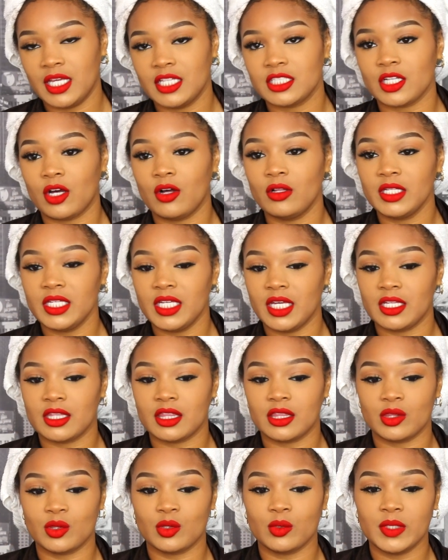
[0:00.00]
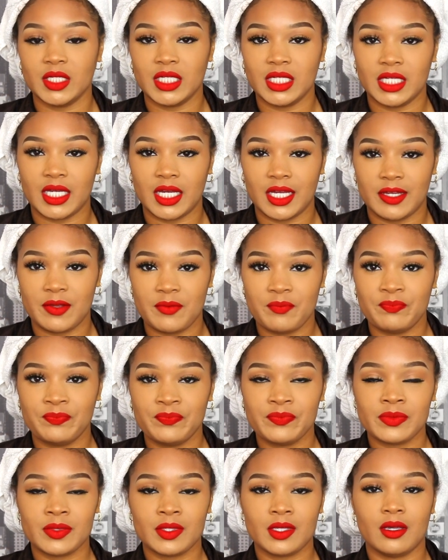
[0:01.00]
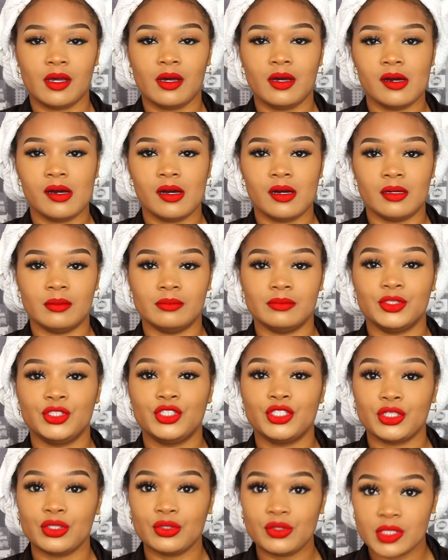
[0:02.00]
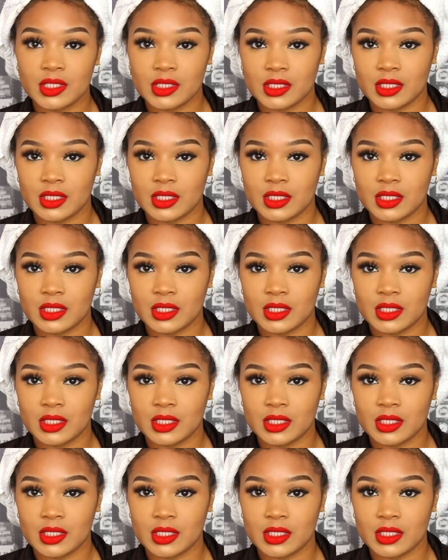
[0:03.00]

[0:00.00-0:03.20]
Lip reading: It's only a 3-day juice